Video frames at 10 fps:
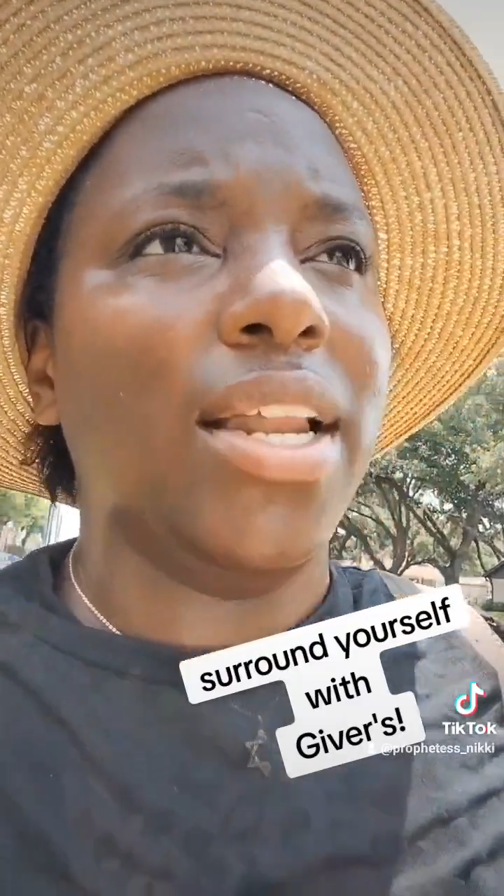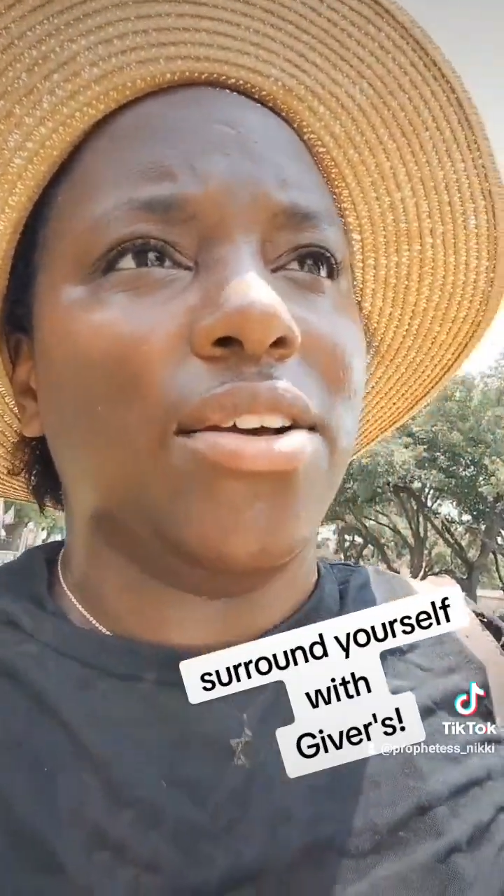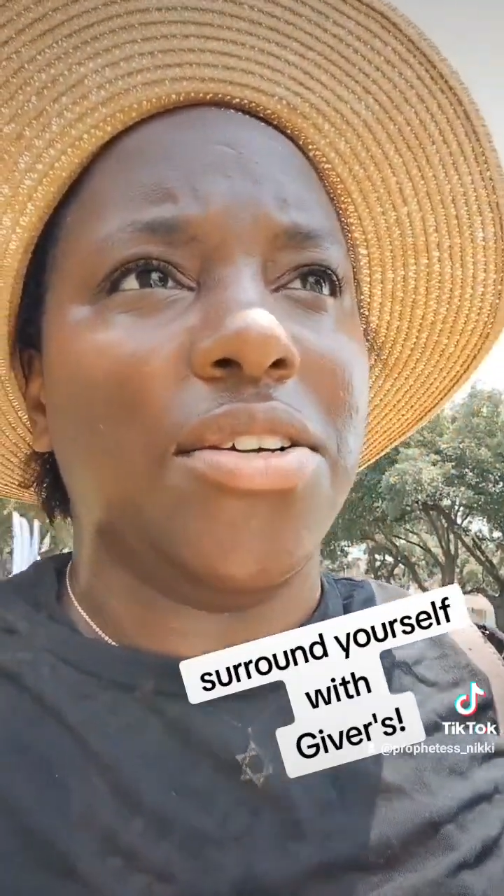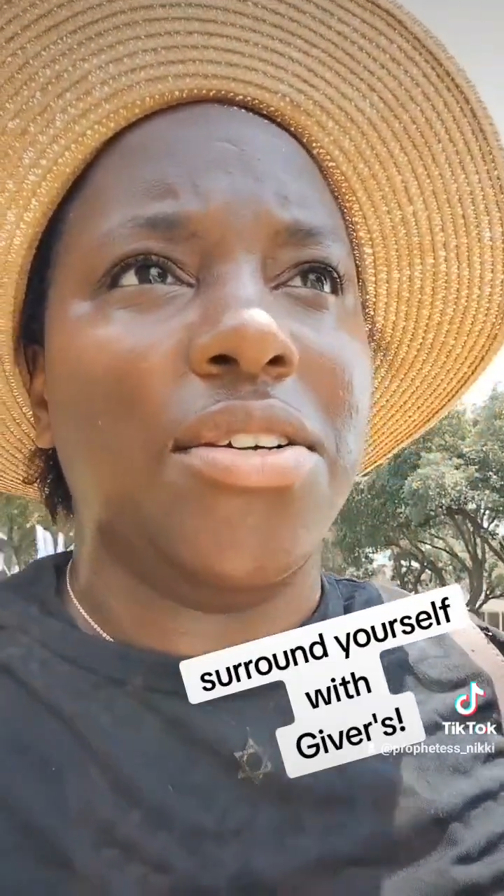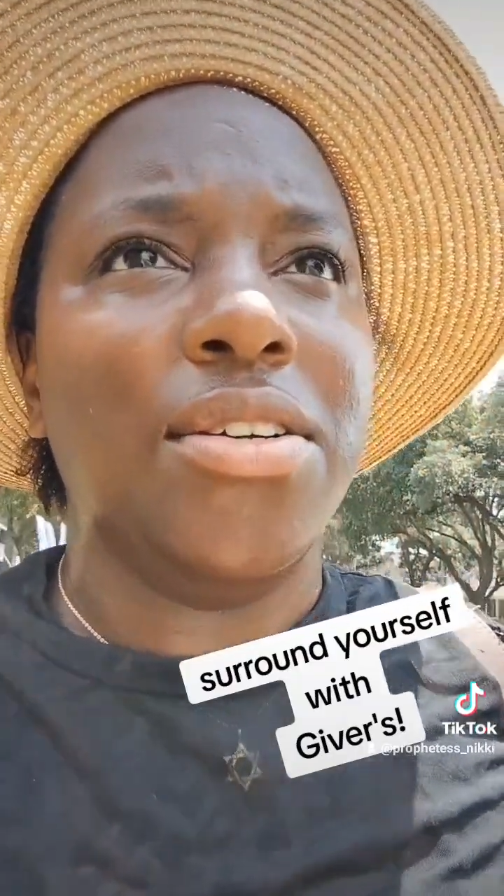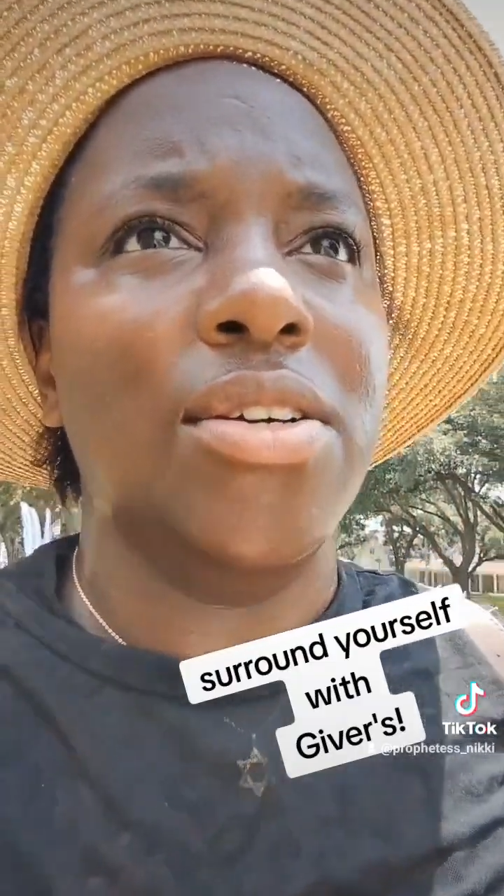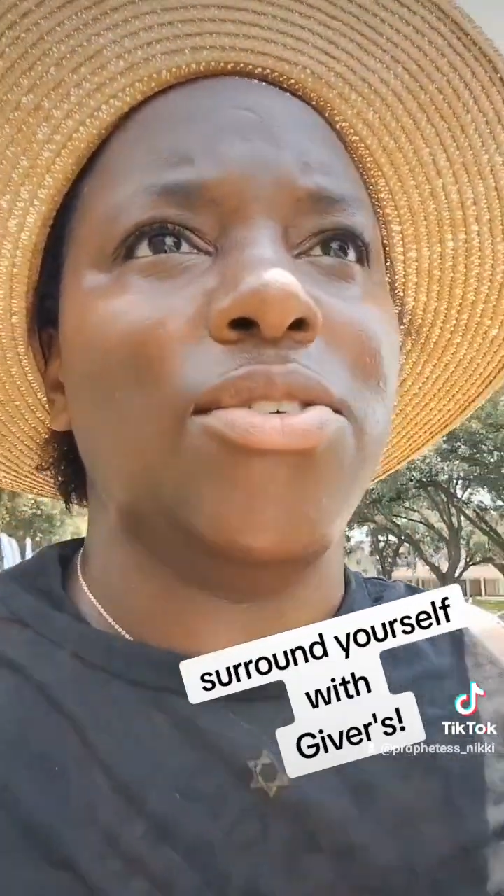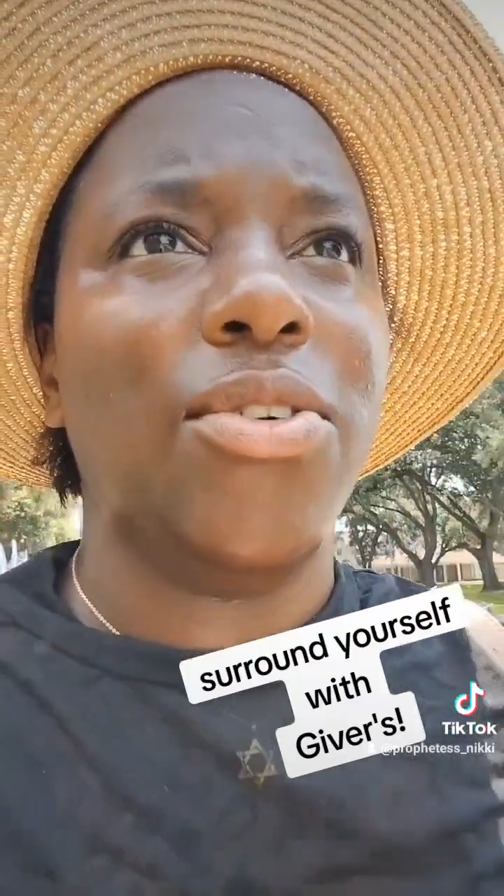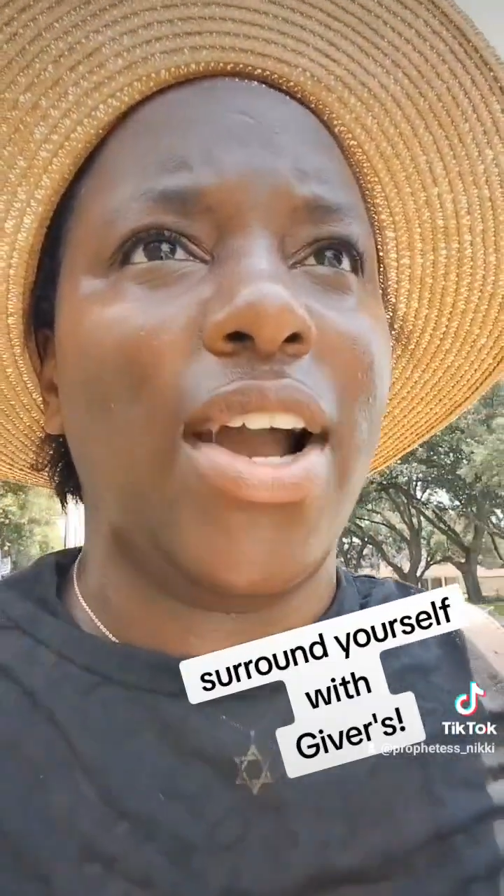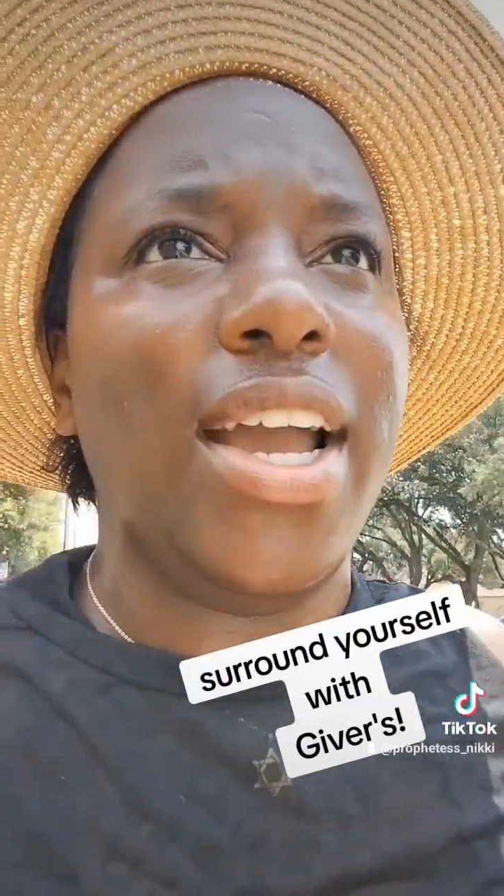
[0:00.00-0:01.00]
it's just
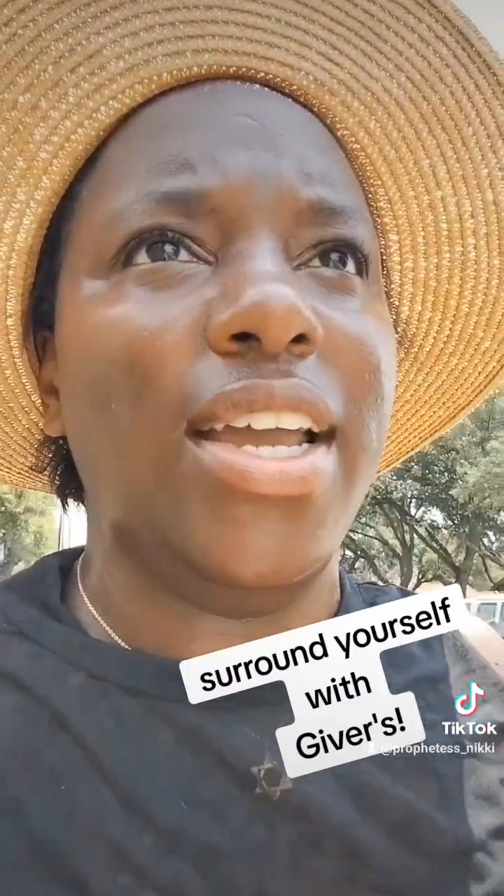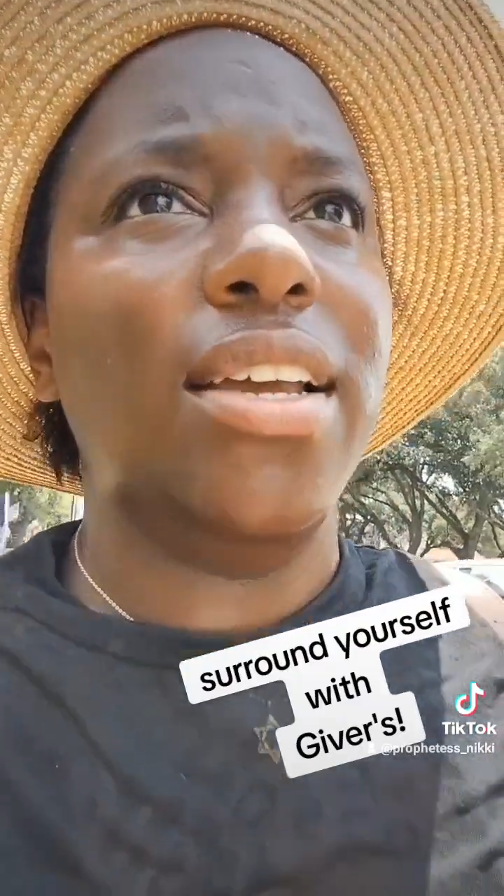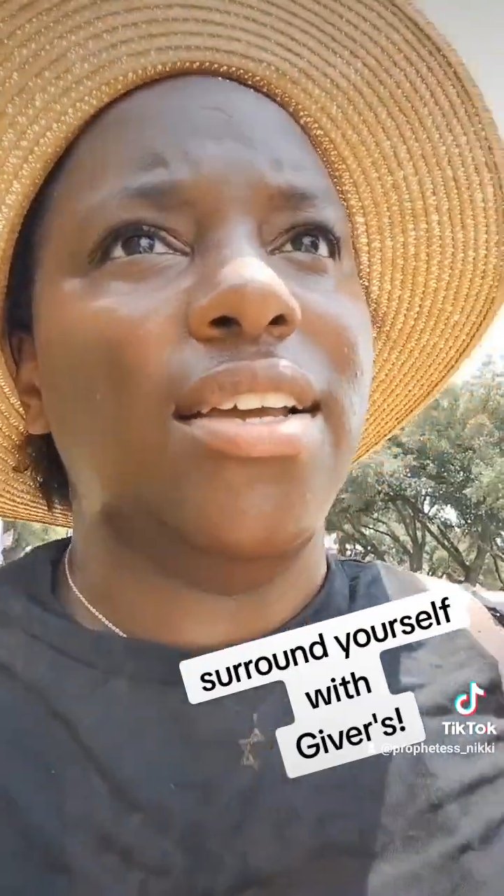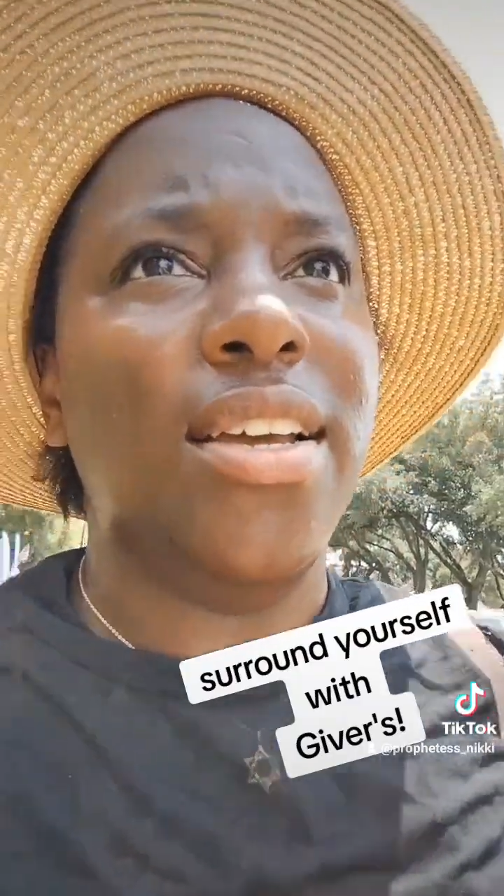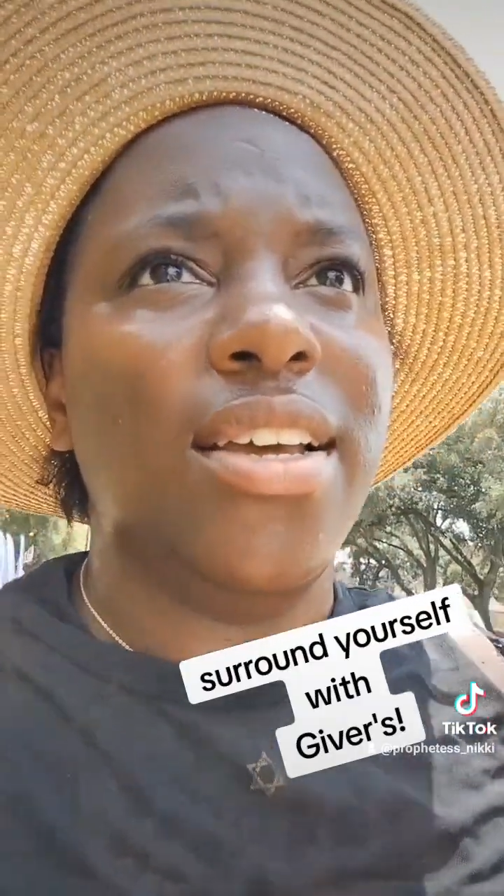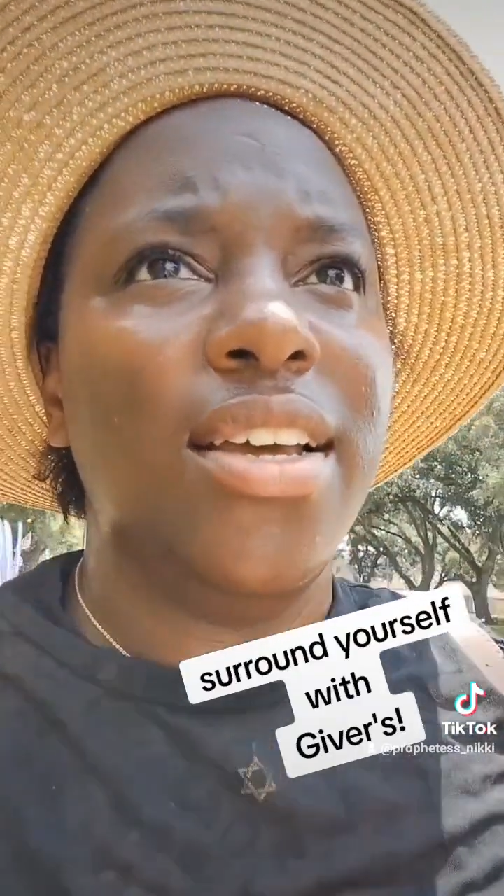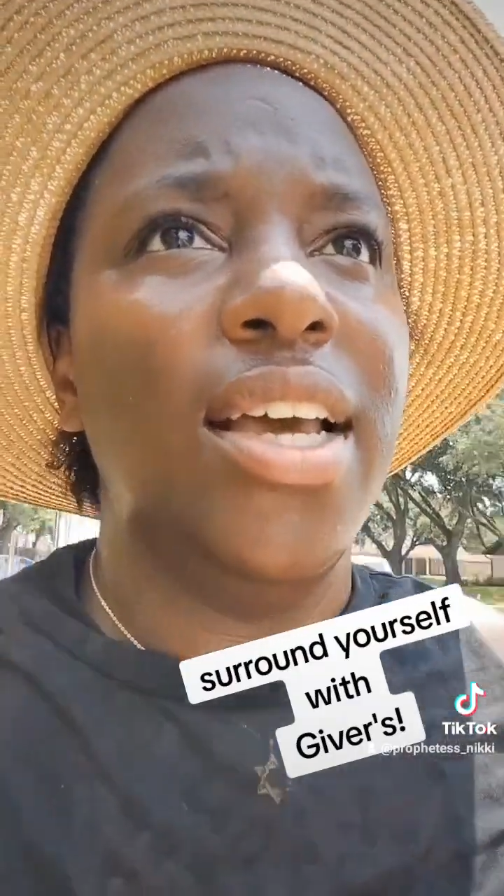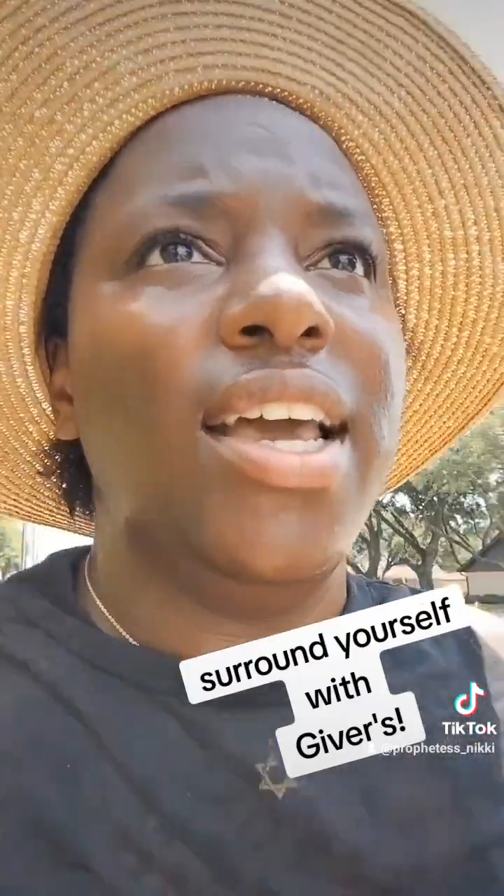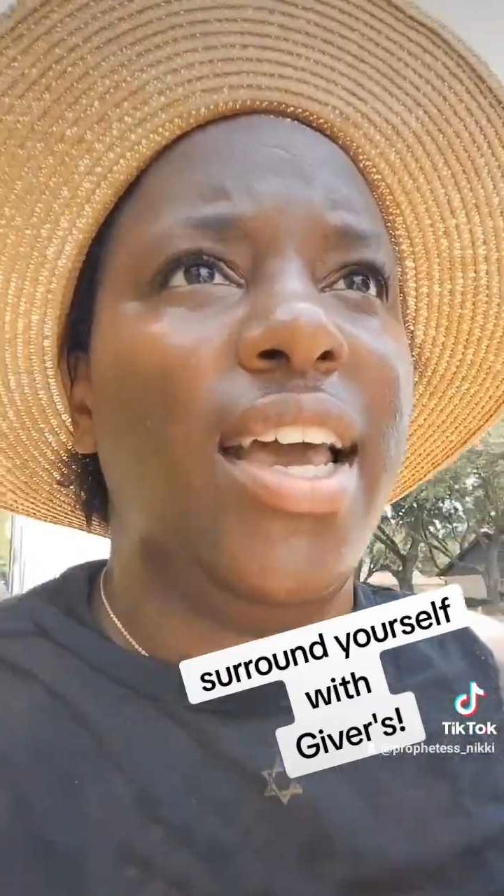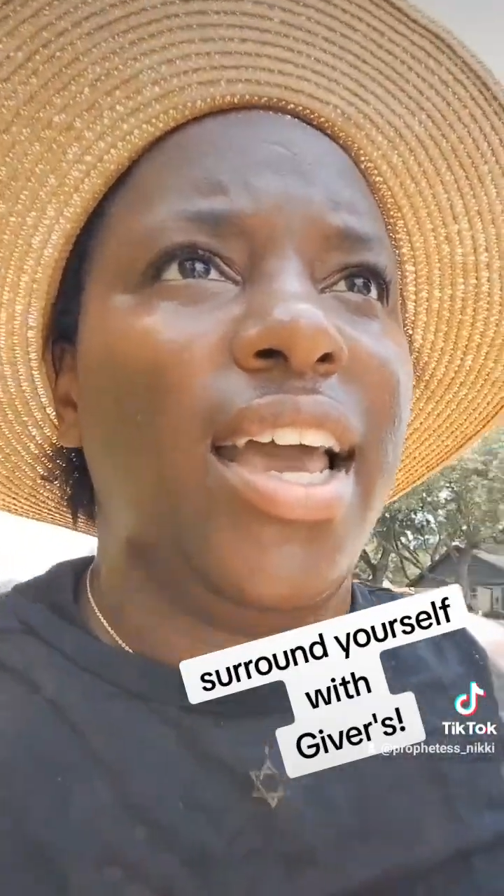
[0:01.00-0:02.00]
like, okay, I
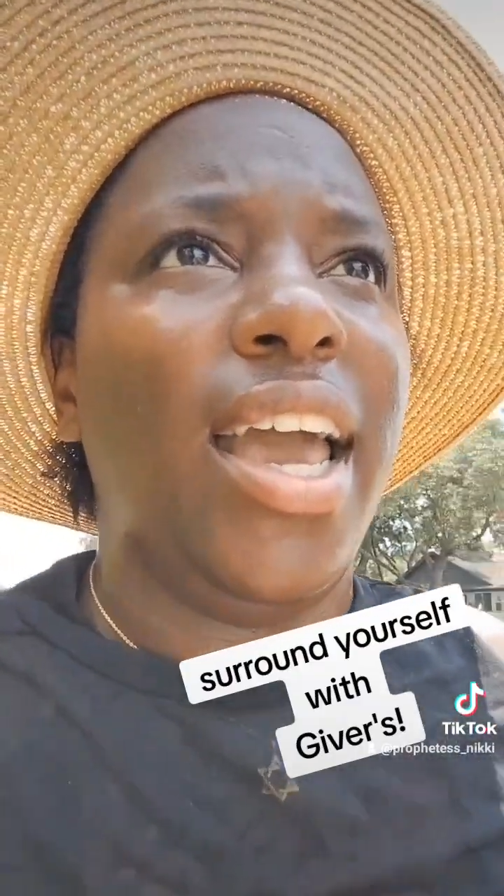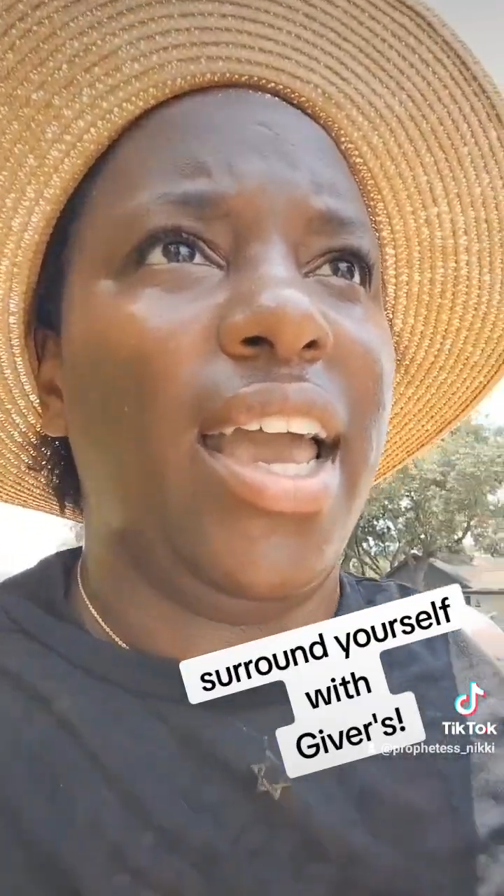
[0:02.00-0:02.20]
got you